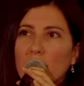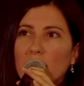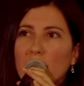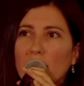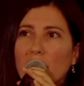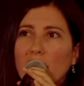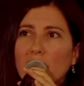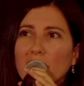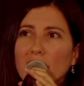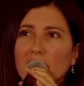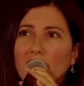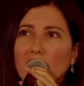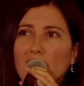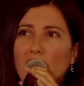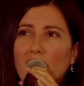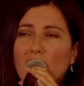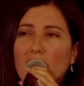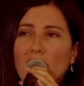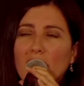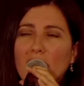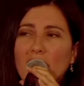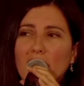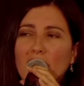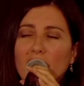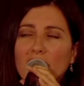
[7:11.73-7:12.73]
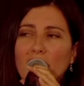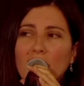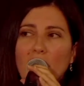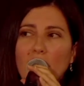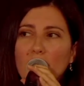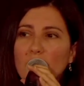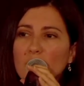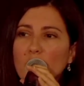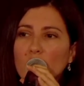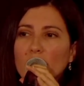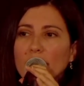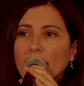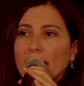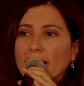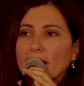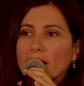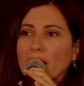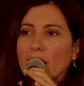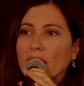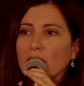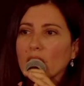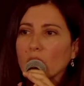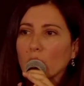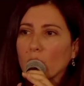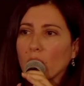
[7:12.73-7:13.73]
but I'm not getting
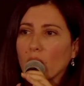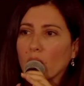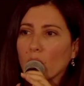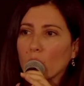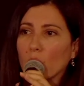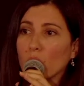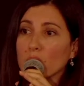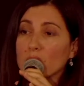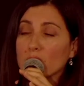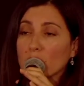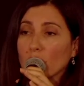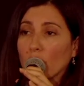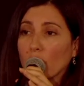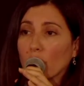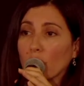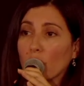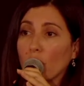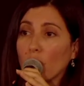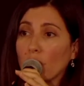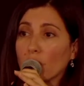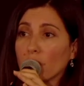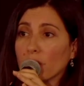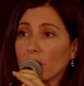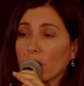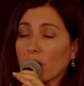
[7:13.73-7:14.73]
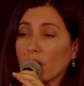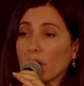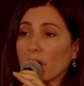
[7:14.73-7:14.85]
anywhere. What's going on?